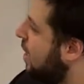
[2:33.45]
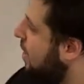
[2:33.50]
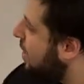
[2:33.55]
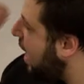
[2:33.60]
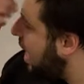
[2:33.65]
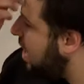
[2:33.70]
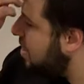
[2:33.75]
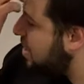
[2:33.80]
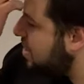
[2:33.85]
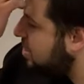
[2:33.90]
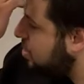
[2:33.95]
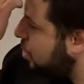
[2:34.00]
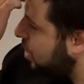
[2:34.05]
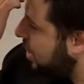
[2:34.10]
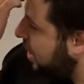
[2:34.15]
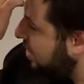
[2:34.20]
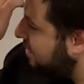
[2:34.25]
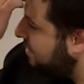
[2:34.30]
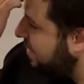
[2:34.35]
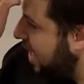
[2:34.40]
Now let's
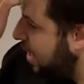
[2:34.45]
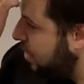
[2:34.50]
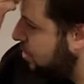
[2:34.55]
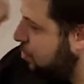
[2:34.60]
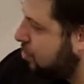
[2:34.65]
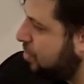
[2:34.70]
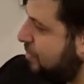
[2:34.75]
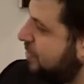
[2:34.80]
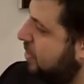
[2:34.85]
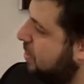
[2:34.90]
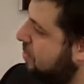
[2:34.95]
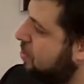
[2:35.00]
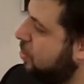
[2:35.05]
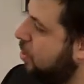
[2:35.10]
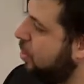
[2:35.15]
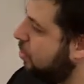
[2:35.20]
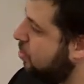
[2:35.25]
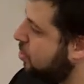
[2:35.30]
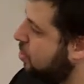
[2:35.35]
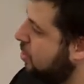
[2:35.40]
look at a value-driven
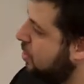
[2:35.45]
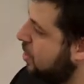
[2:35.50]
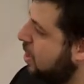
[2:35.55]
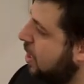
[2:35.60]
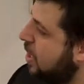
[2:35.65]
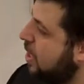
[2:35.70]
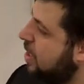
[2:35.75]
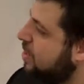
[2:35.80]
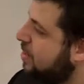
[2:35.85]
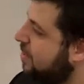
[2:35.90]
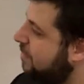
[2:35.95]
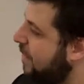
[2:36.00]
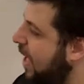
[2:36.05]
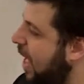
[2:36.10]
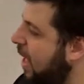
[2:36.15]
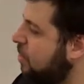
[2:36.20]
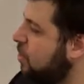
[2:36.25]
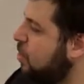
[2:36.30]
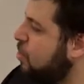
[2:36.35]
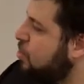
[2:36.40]
approach. The
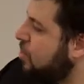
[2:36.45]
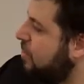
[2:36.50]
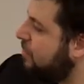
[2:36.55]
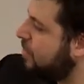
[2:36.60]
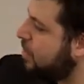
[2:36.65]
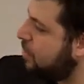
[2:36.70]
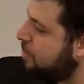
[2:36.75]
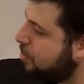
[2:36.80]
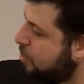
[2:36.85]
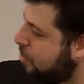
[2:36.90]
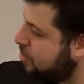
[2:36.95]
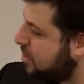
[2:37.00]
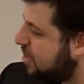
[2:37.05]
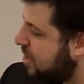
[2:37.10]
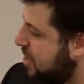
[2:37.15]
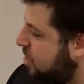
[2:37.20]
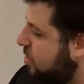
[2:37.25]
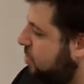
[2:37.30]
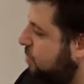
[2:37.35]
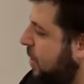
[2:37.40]
value-driven approach,
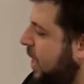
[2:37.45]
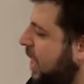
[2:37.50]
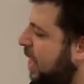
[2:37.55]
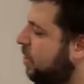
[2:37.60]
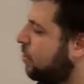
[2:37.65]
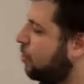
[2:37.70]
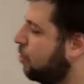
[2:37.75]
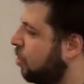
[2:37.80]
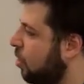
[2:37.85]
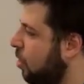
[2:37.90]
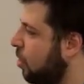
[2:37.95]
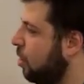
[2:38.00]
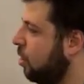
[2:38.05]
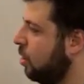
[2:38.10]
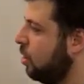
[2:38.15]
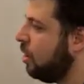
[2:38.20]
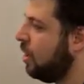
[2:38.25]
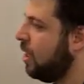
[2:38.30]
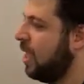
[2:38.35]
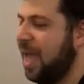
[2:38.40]
this picture
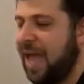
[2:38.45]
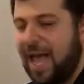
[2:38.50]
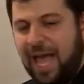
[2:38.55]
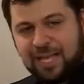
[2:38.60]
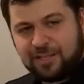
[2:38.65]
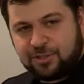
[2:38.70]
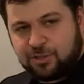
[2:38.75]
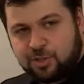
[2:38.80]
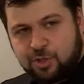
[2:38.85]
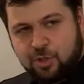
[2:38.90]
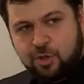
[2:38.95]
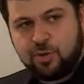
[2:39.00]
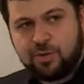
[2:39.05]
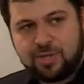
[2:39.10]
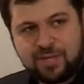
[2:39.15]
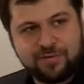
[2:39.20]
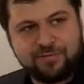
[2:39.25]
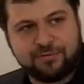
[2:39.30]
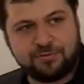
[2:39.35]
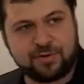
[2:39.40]
has two
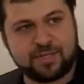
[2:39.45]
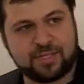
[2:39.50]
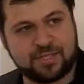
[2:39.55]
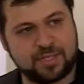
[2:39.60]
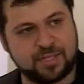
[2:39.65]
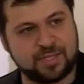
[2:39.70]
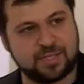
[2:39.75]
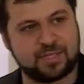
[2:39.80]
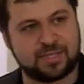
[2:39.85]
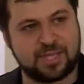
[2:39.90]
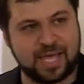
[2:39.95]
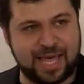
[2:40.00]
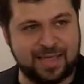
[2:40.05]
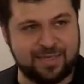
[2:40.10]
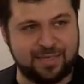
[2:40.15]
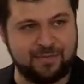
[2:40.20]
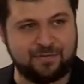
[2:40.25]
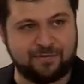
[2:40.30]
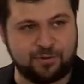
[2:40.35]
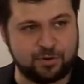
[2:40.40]
differences
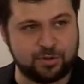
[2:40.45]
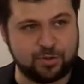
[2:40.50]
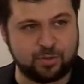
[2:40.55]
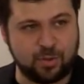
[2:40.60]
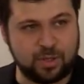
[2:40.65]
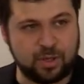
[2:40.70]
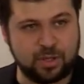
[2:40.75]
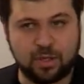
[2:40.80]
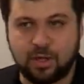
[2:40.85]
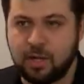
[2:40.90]
than the first one.